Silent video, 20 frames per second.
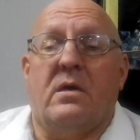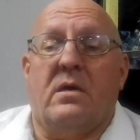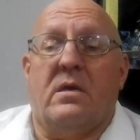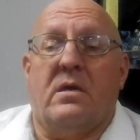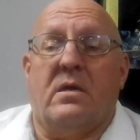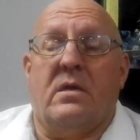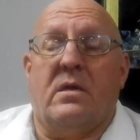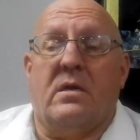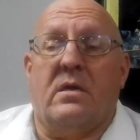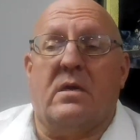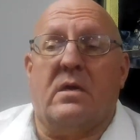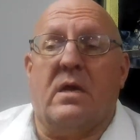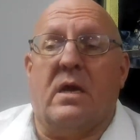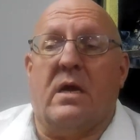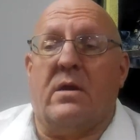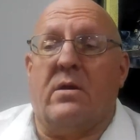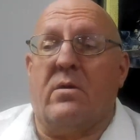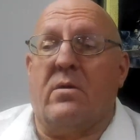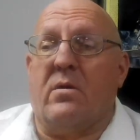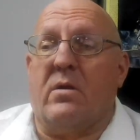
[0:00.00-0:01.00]
And got
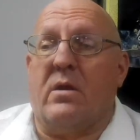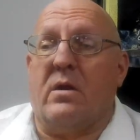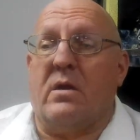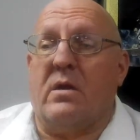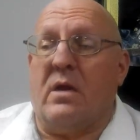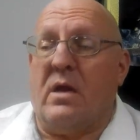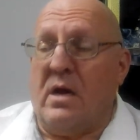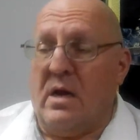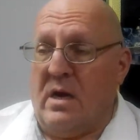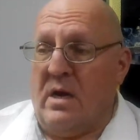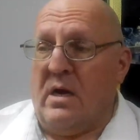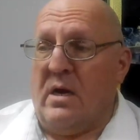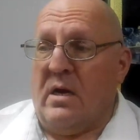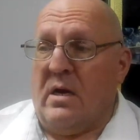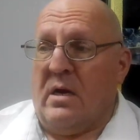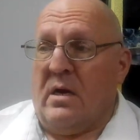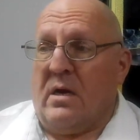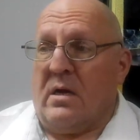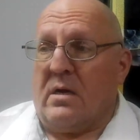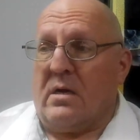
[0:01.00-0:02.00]
here
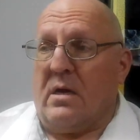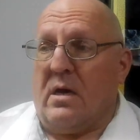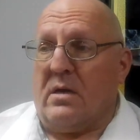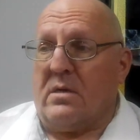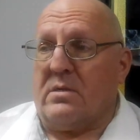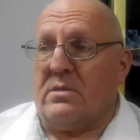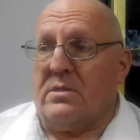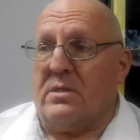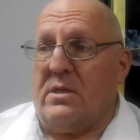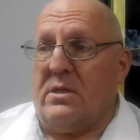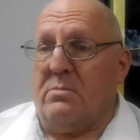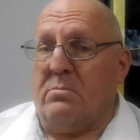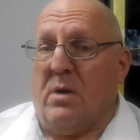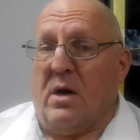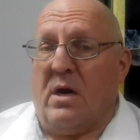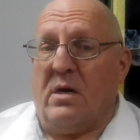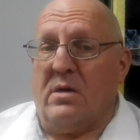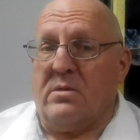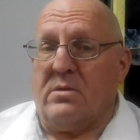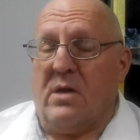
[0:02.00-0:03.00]
got to see the
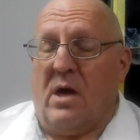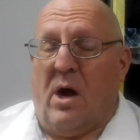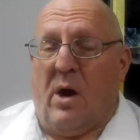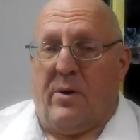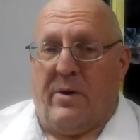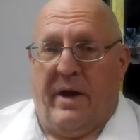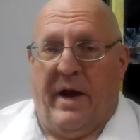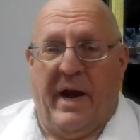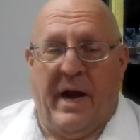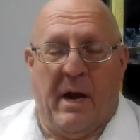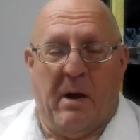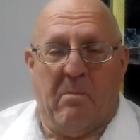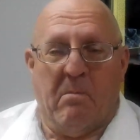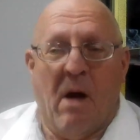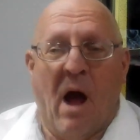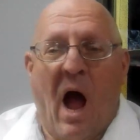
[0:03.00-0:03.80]
boss talk to him.